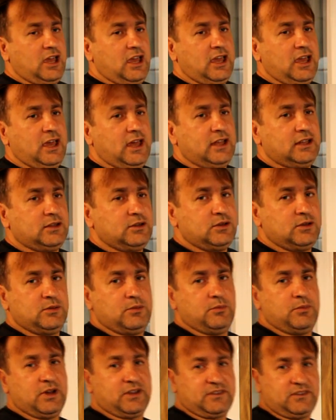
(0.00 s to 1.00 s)
and
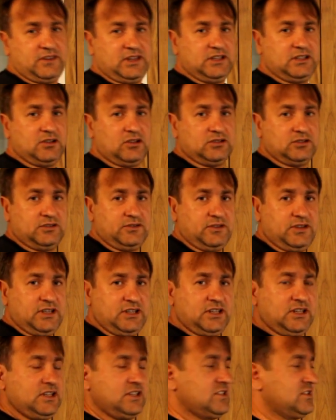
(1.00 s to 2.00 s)
but they not they
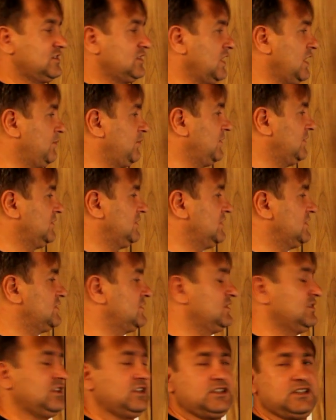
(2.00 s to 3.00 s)
didn't stop on this
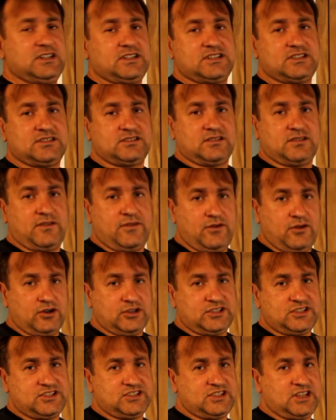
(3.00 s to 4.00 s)
they did
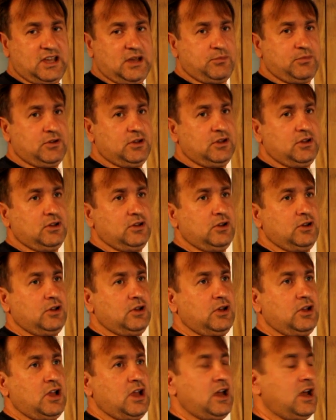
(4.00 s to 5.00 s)
third step
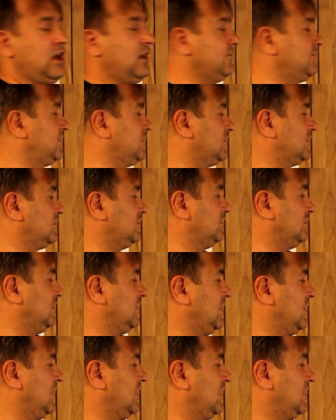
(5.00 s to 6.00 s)
after
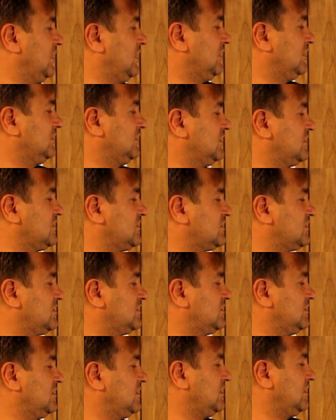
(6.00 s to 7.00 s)
this
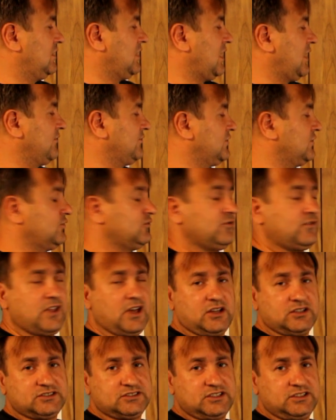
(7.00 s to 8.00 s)
is uh, after
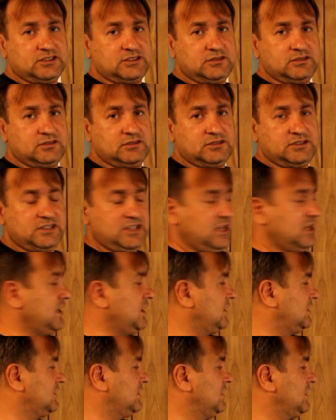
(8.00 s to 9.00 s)

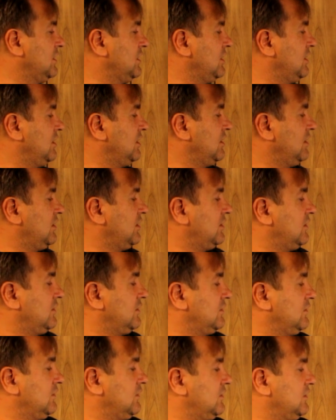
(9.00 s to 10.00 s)
2010
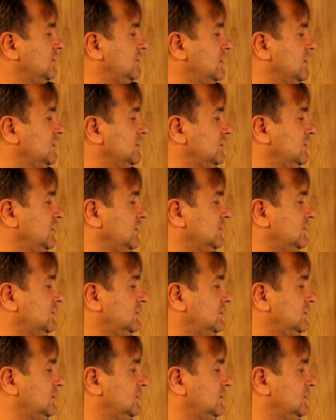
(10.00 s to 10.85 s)
they did